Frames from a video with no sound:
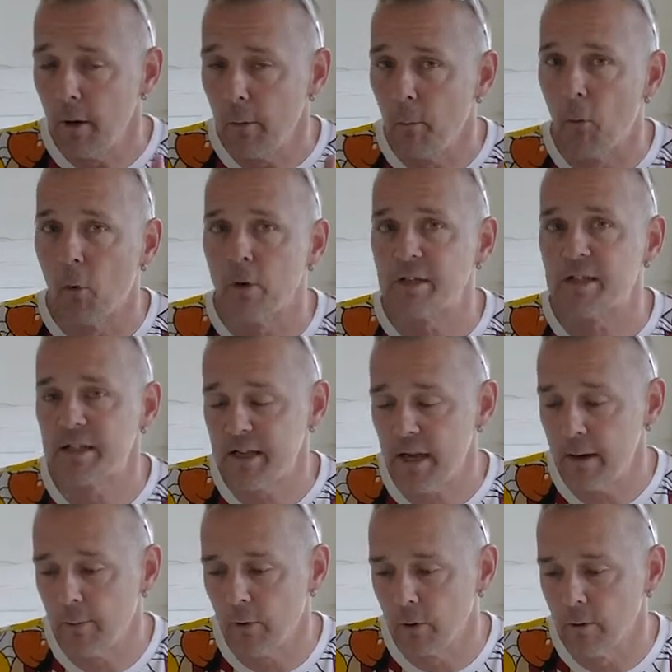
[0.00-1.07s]
more
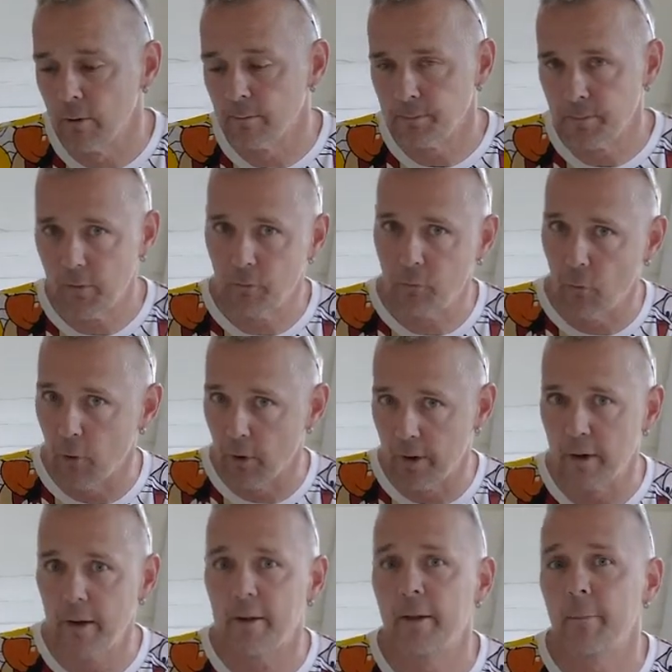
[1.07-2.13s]
stable
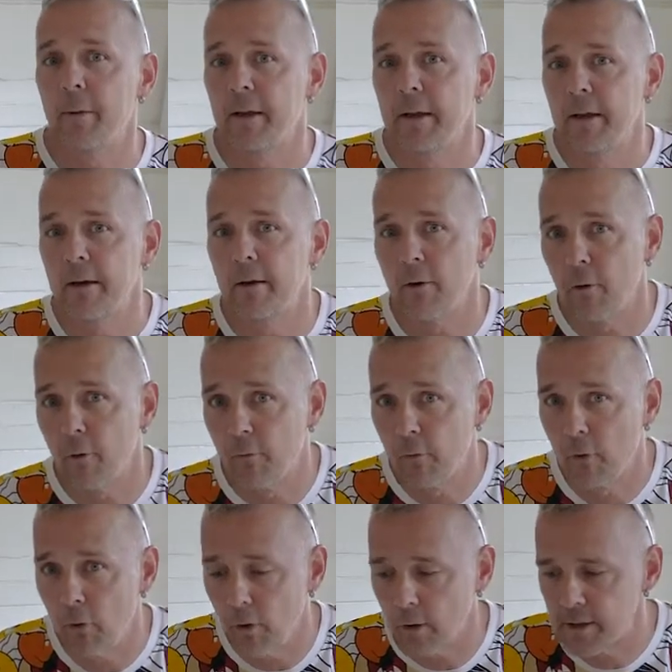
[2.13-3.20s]
for the beginner, of
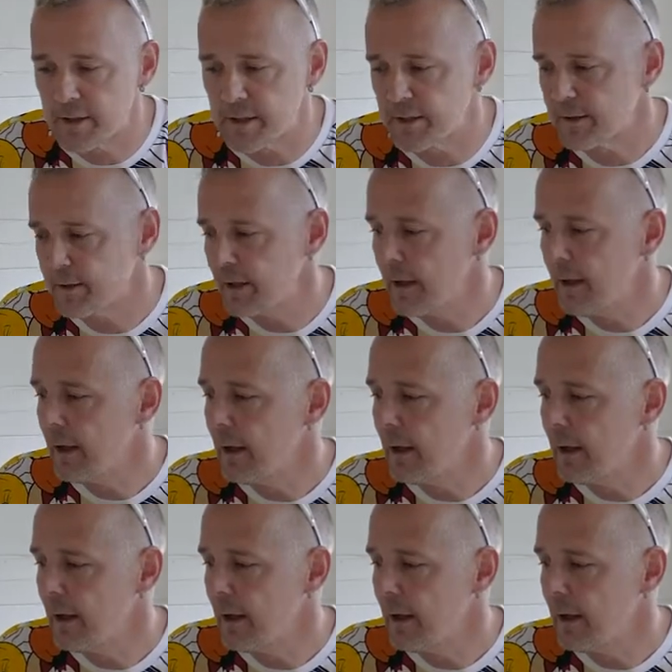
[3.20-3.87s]
course.